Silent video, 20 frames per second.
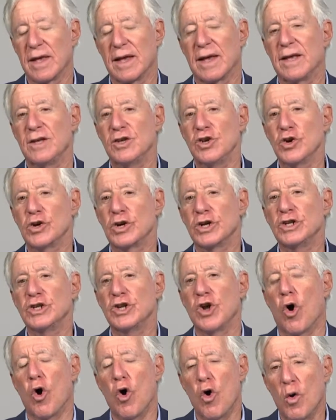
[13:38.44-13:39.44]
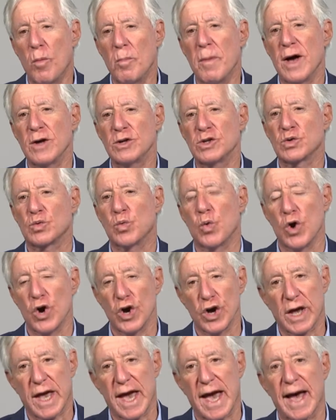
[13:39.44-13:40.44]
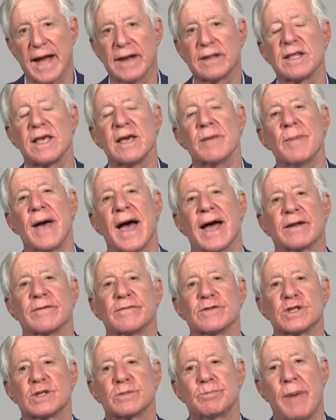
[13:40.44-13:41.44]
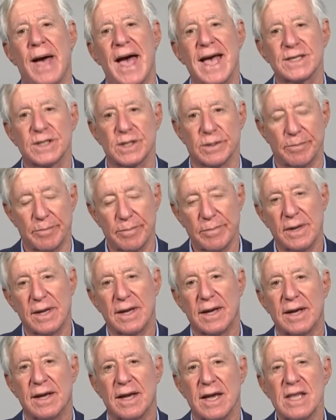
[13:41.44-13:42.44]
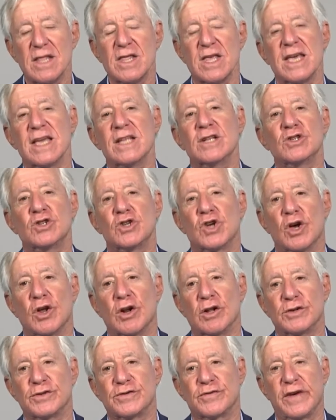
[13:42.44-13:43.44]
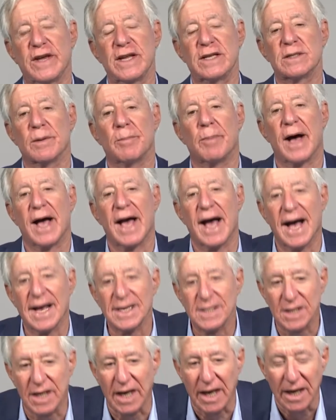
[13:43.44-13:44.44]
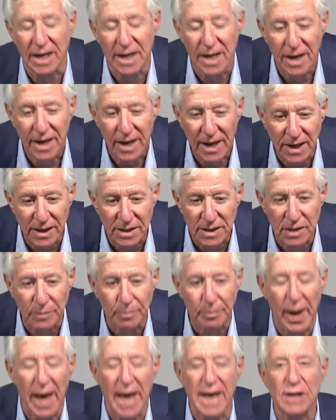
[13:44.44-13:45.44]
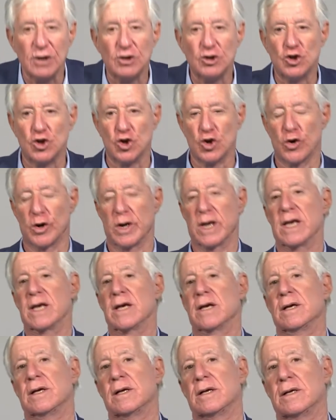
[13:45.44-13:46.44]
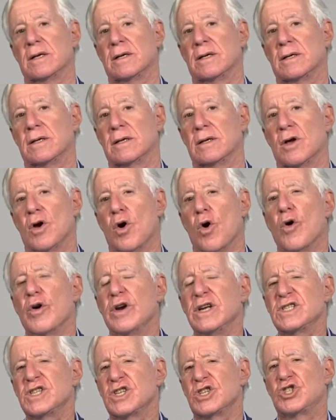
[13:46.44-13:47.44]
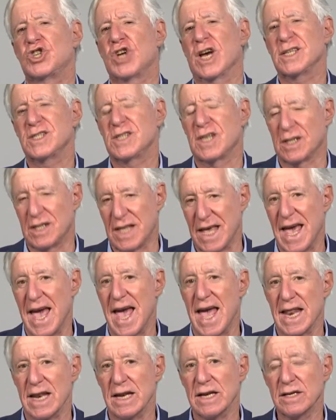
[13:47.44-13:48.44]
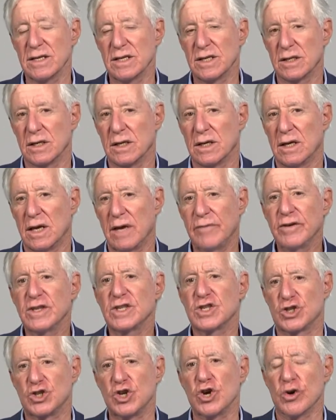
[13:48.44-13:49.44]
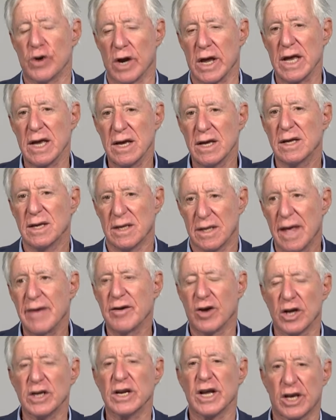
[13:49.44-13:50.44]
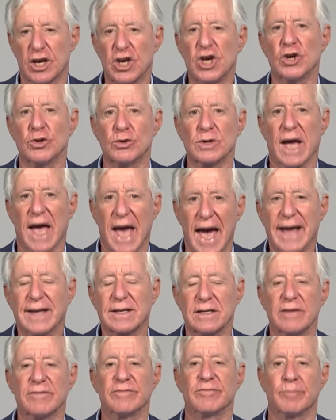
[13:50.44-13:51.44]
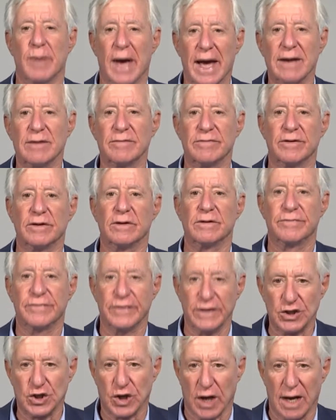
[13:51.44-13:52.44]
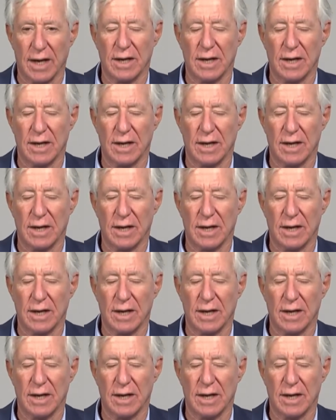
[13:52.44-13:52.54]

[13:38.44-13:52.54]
you can almost work out the amount of spasm in the internal sphincter by asking, is the pain during or is it just at the end? If it's during, they've got an acute, active, painful fissure.